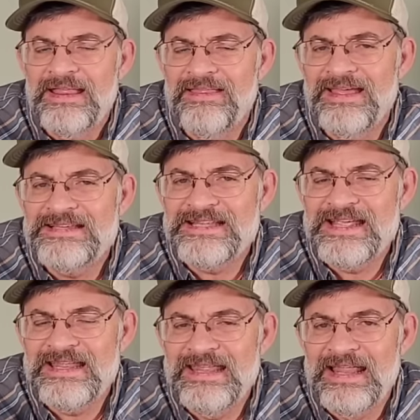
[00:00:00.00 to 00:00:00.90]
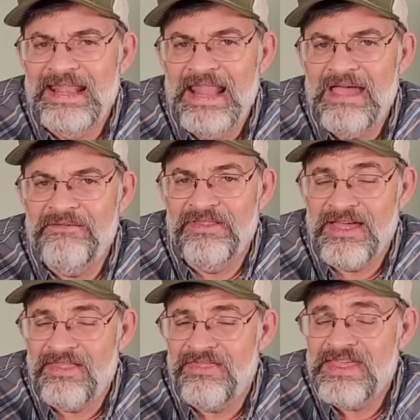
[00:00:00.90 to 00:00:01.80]
They said the 11th.
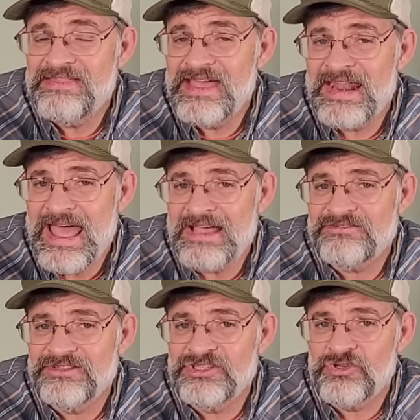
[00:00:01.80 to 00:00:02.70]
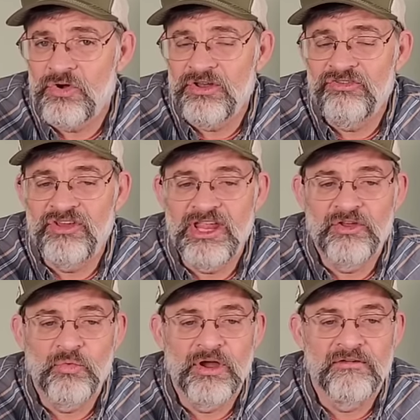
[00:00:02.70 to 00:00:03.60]
I think that actually started
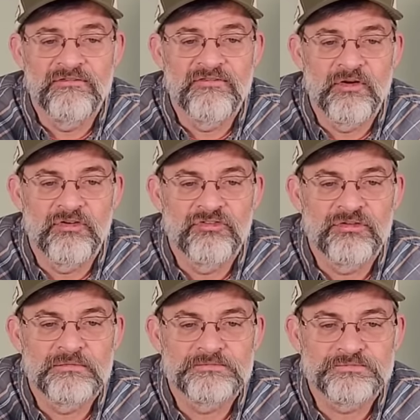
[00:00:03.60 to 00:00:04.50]
January 1st